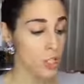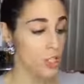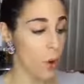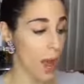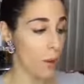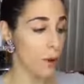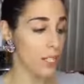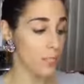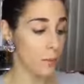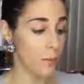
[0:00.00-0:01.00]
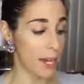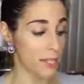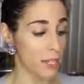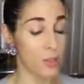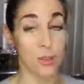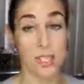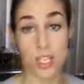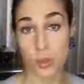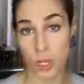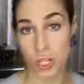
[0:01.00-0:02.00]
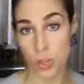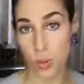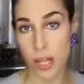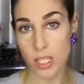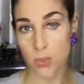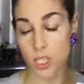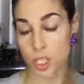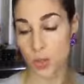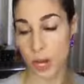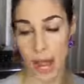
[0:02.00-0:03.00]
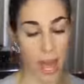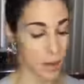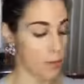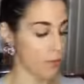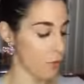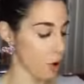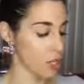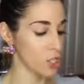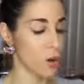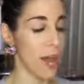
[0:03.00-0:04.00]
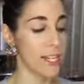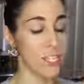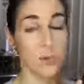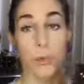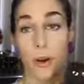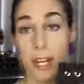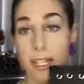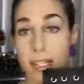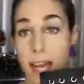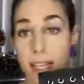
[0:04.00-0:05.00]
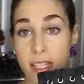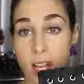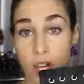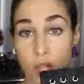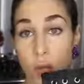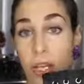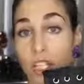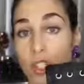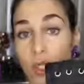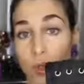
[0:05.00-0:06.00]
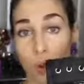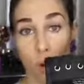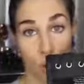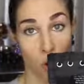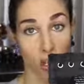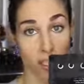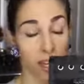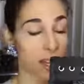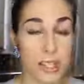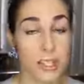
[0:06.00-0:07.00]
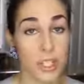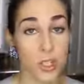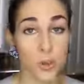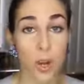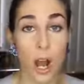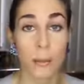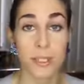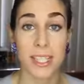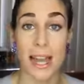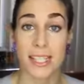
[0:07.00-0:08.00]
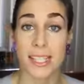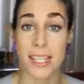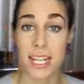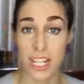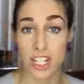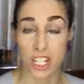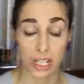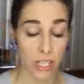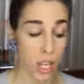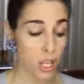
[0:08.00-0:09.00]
So I wanted to be back down to a size 22 waist, which is what I had before. So I just bought a size 22 corset because they do come sized in inches.